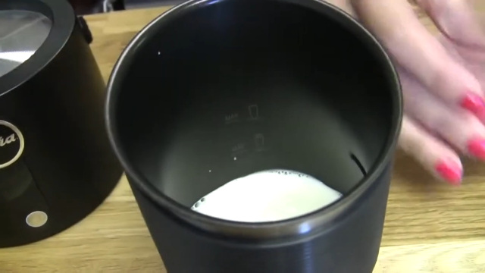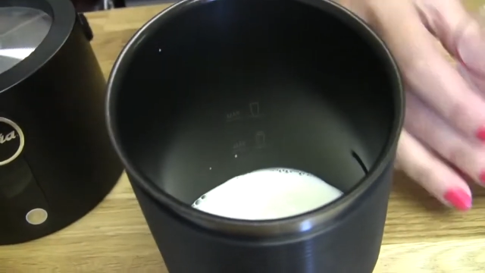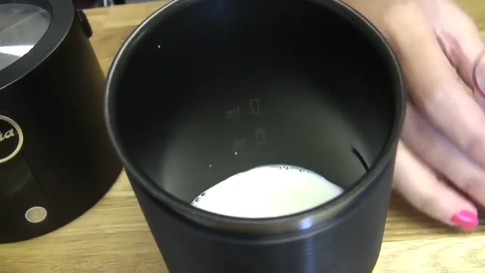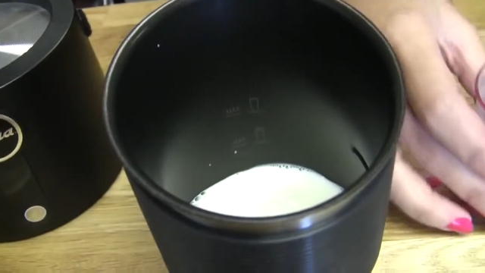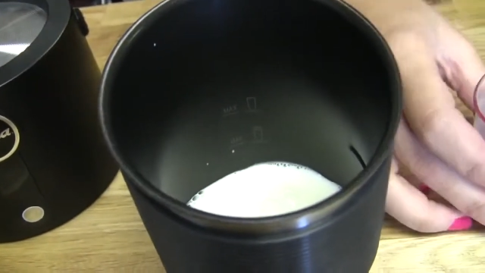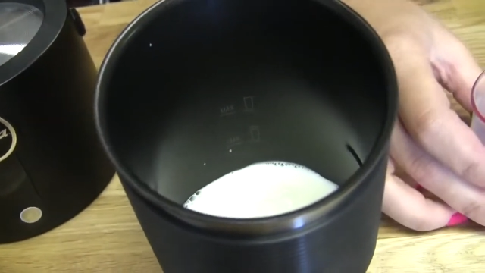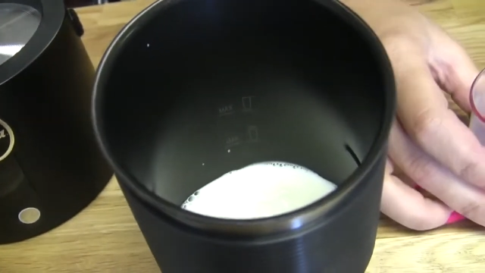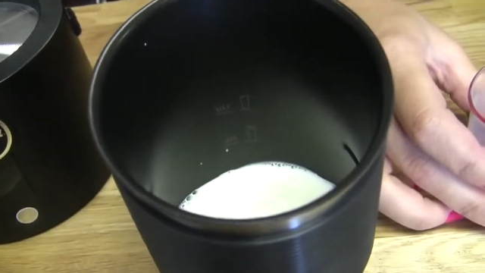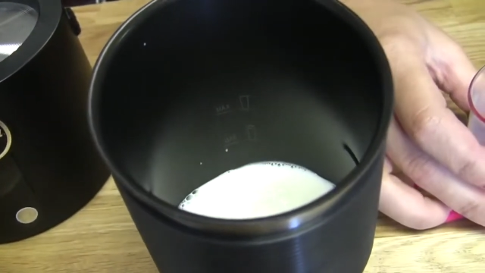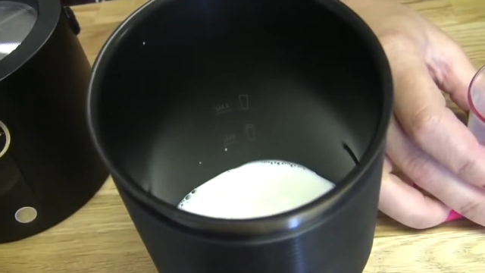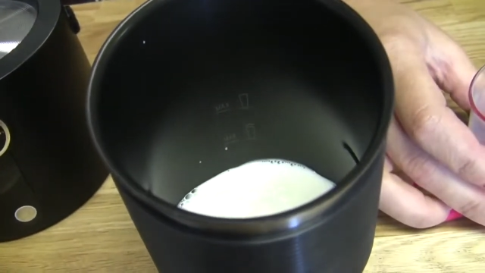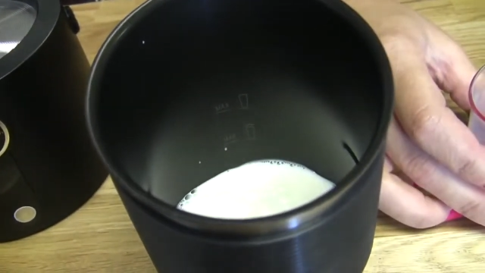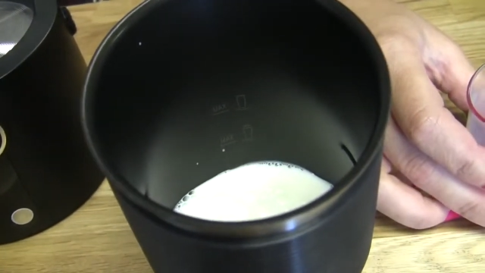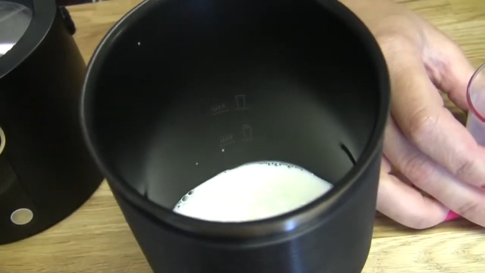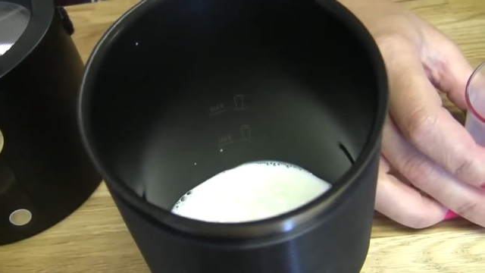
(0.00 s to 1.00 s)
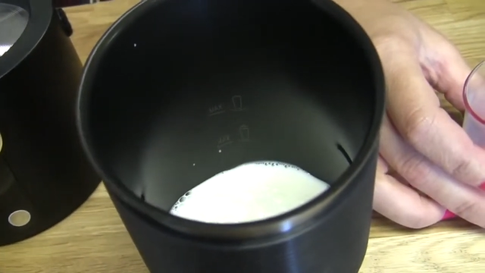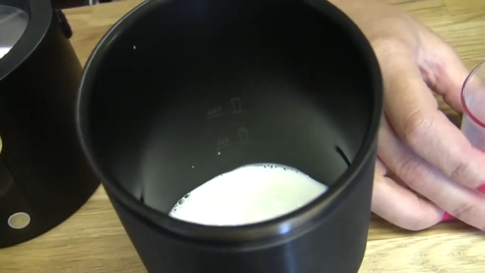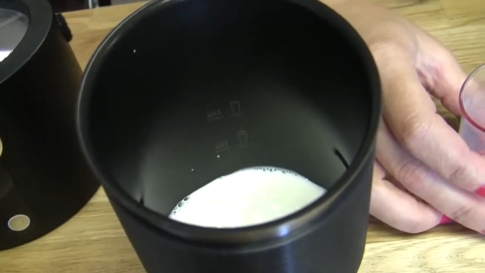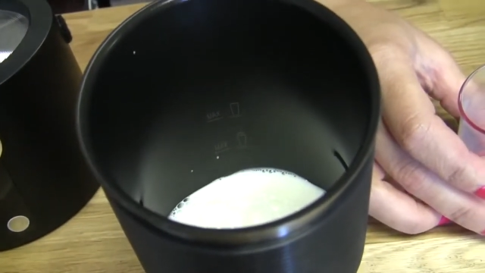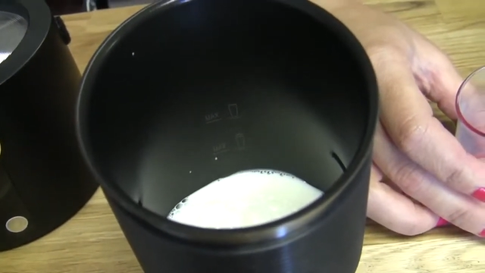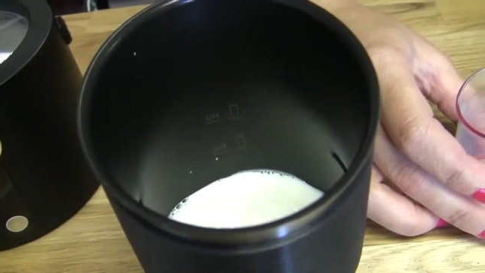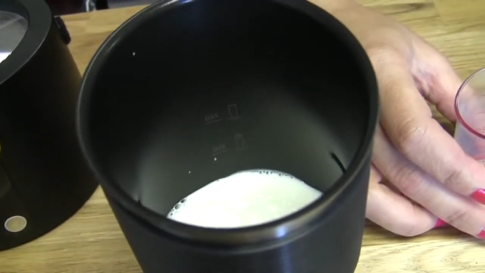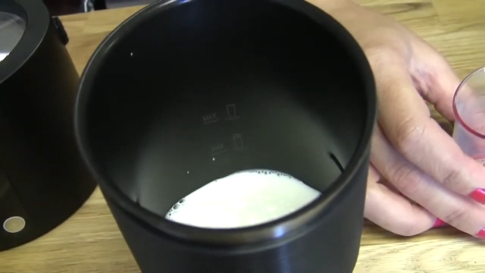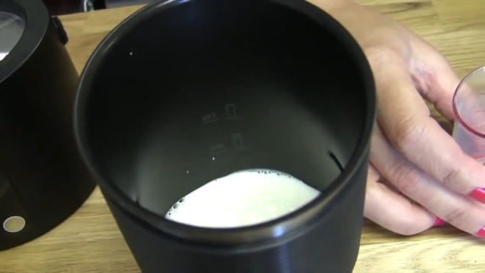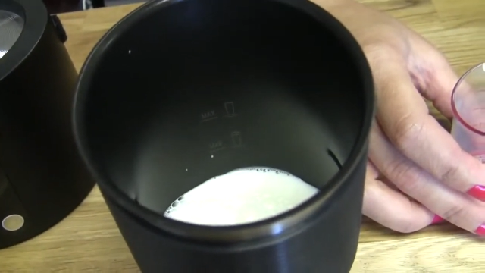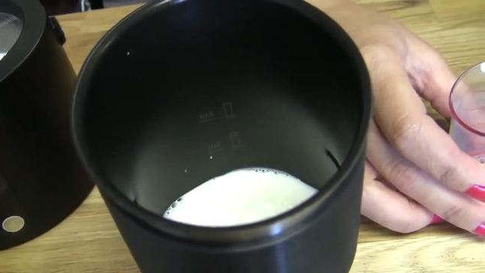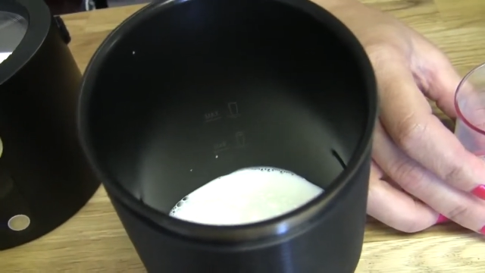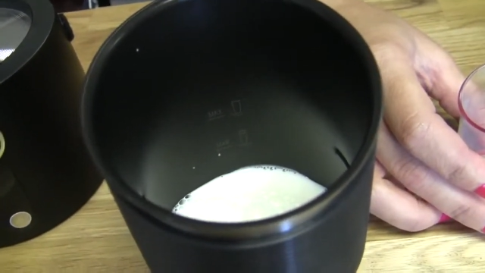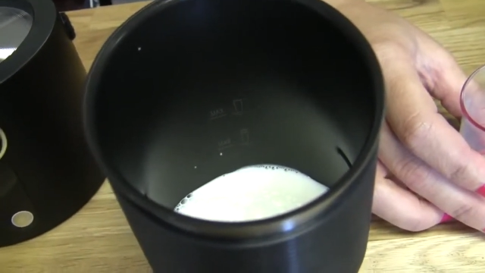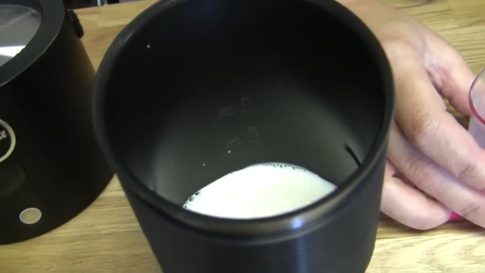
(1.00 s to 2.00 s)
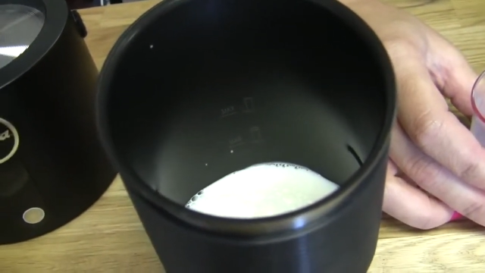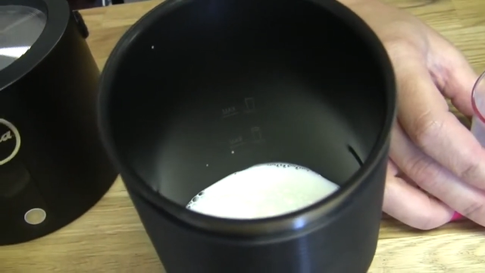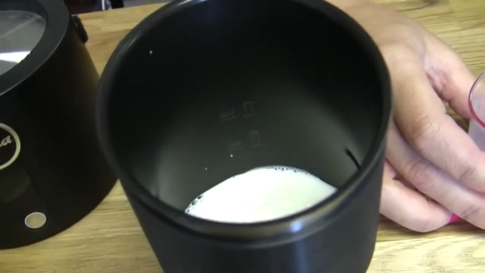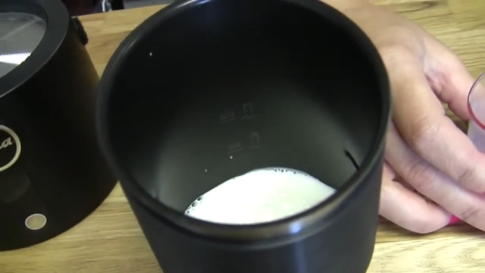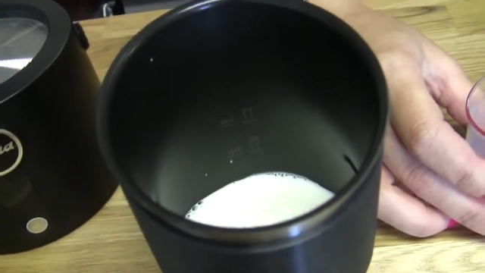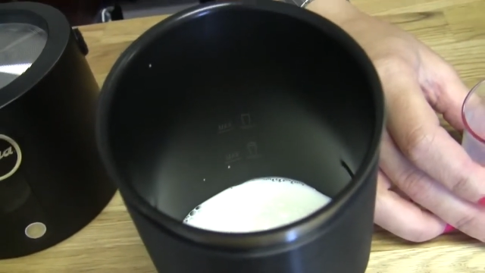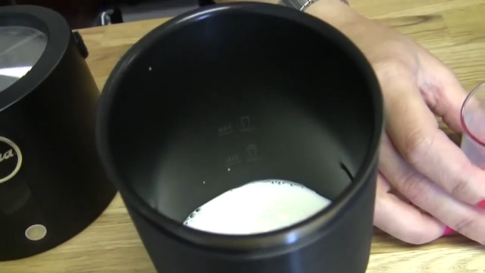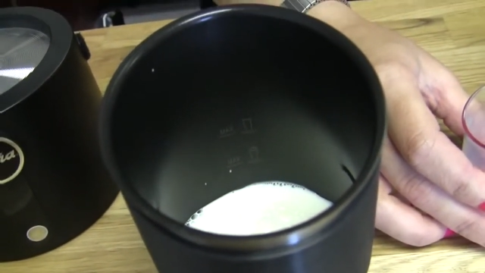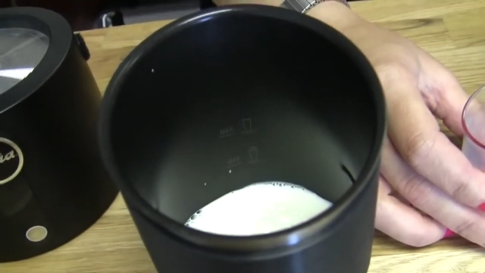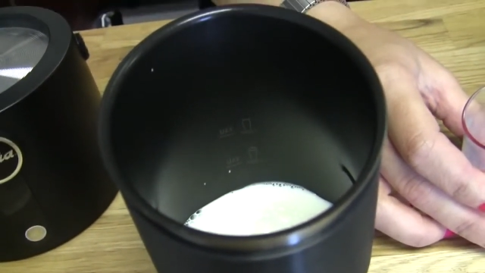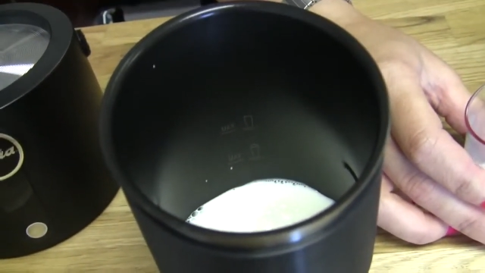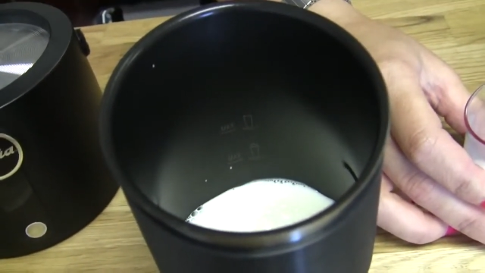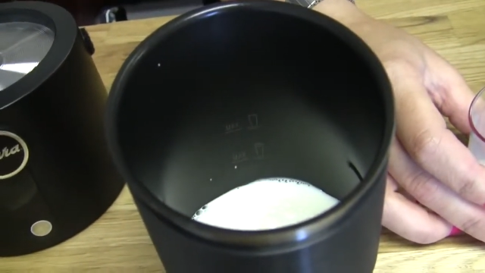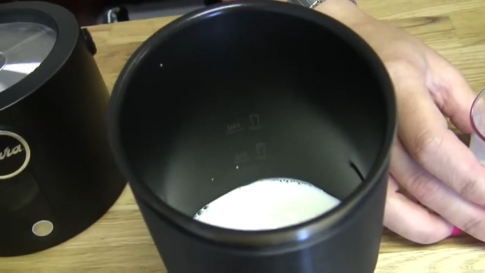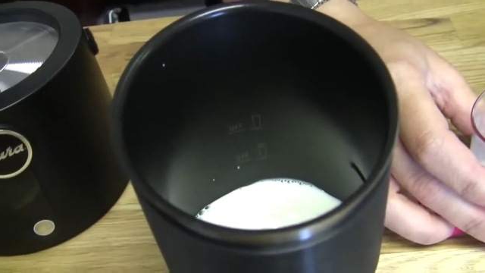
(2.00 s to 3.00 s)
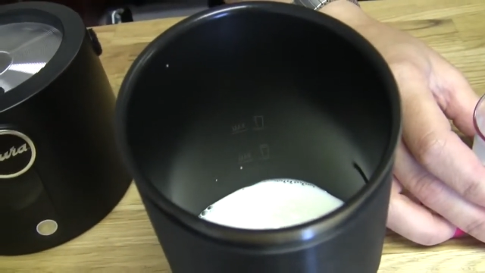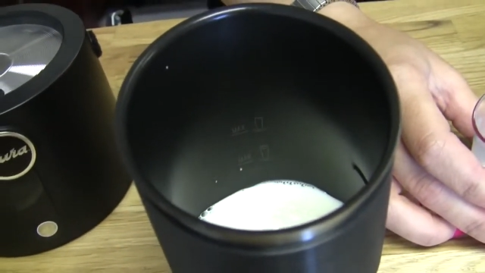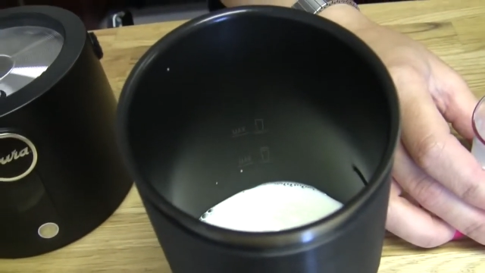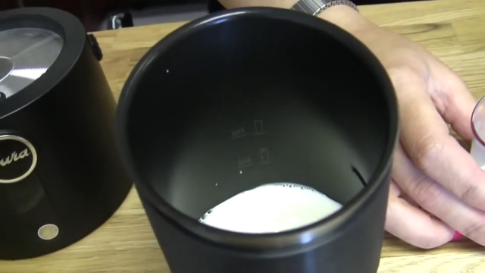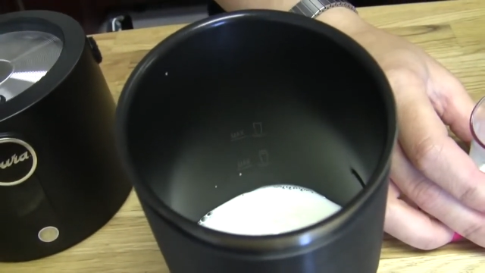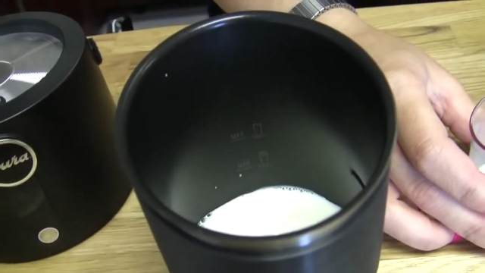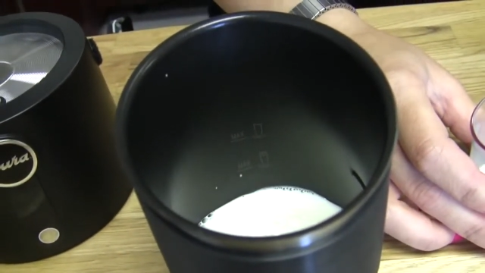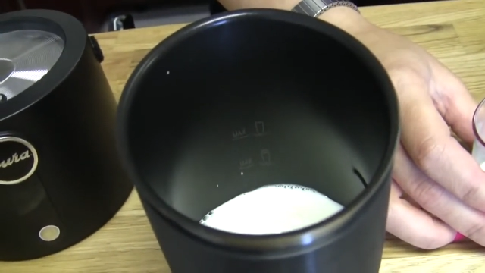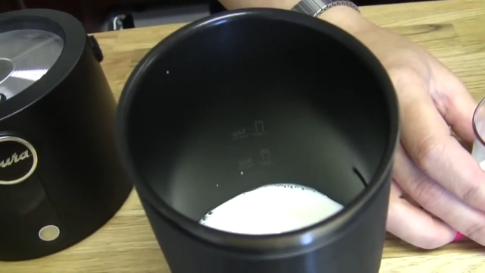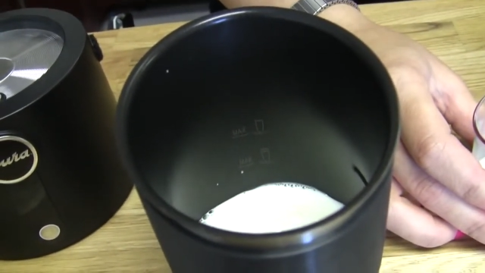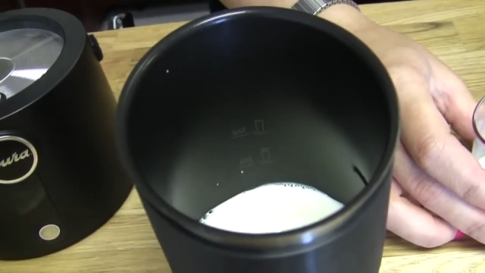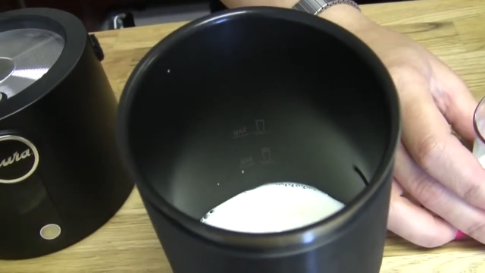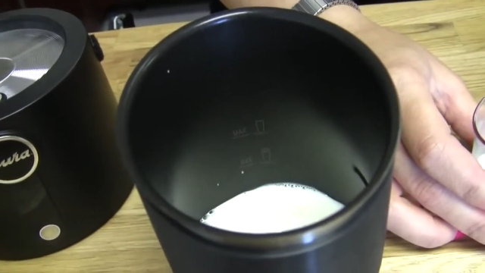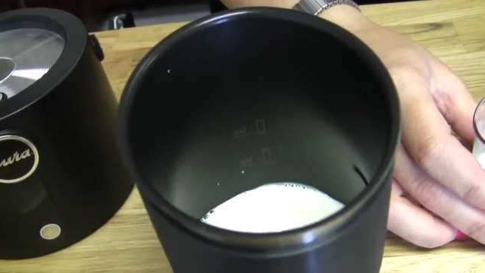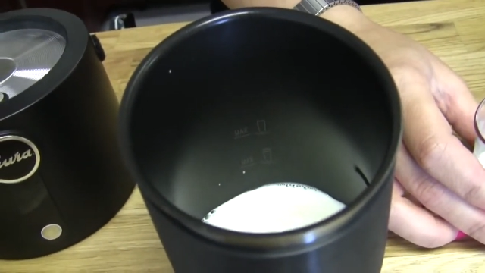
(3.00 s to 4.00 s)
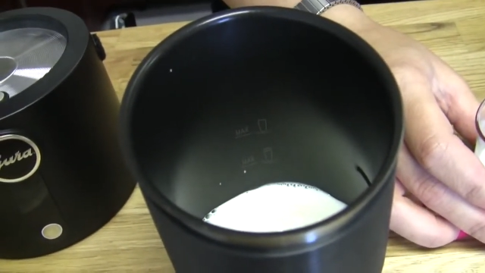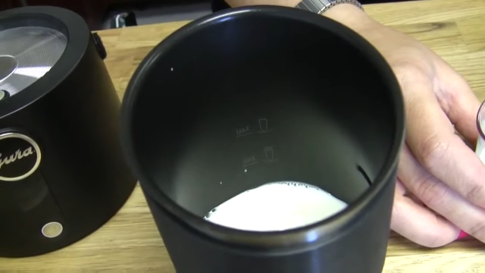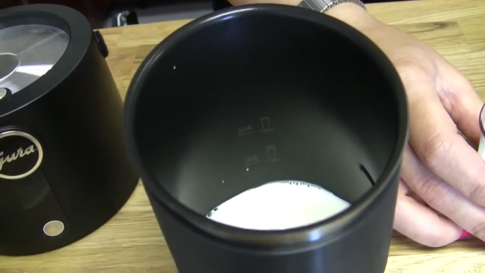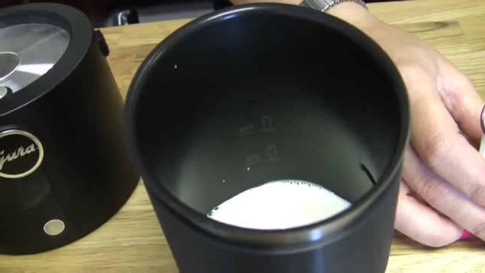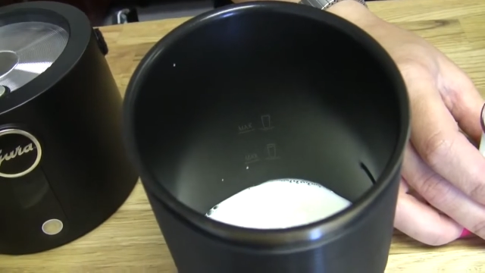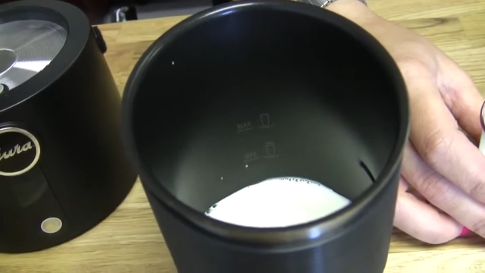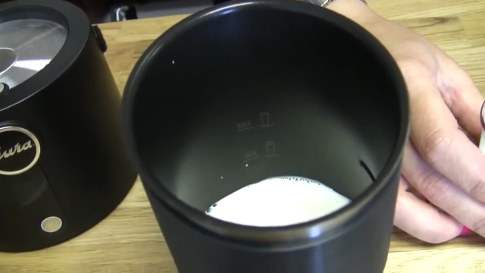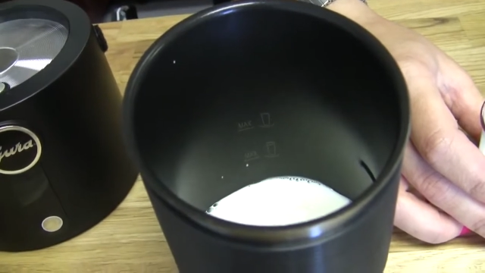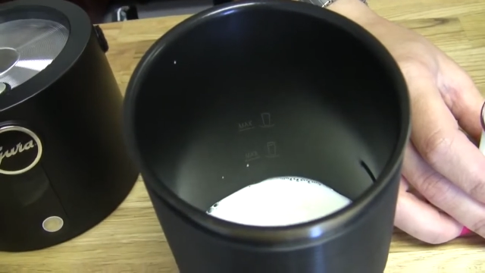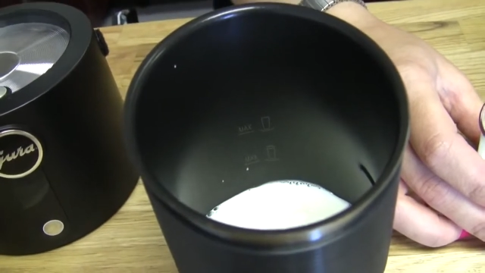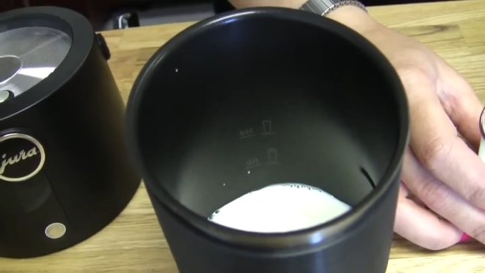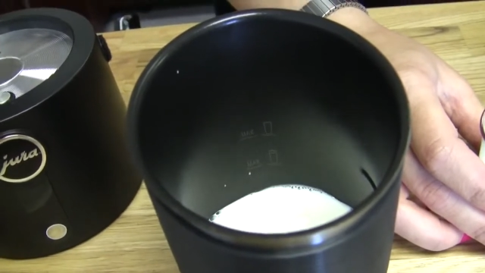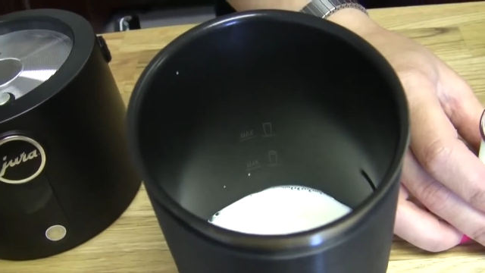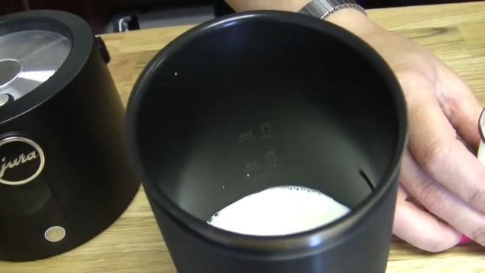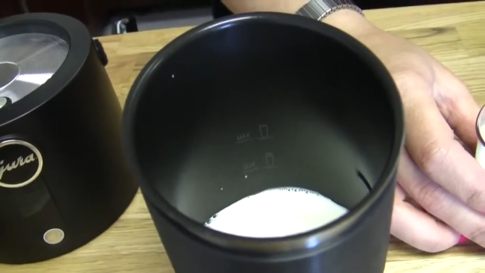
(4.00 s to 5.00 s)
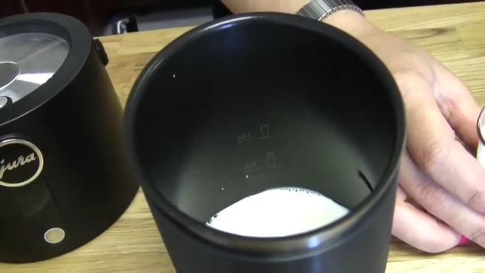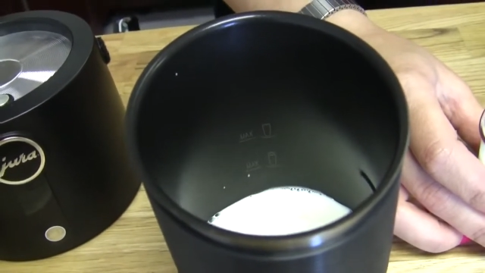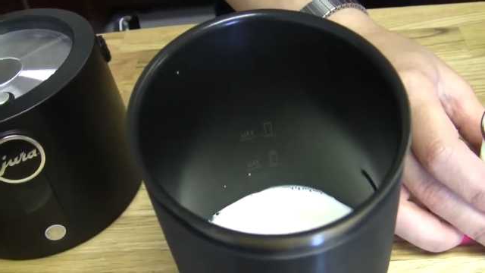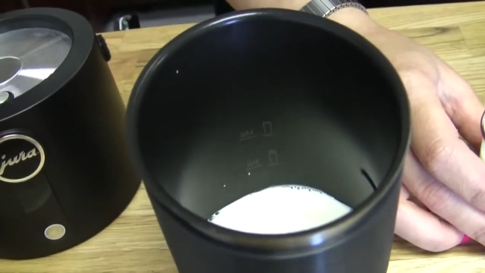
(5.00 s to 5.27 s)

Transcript: No face is visible, so there are no lips to read.